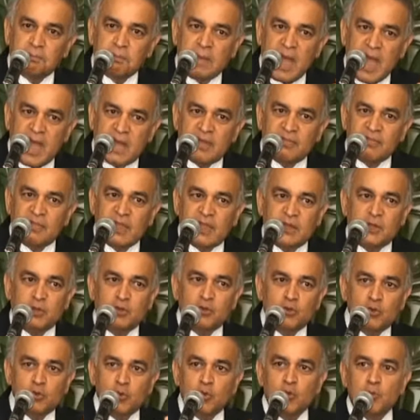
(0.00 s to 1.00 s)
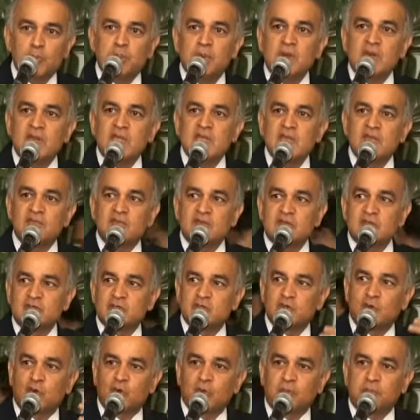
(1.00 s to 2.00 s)
man that you believe
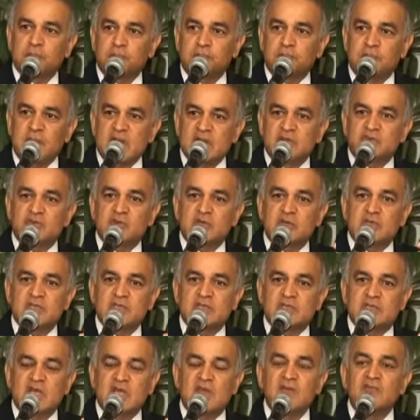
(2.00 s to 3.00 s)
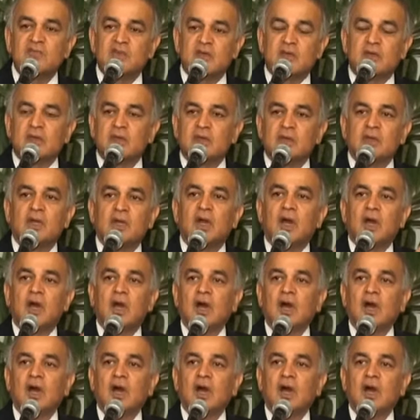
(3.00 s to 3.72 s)
is your patron savior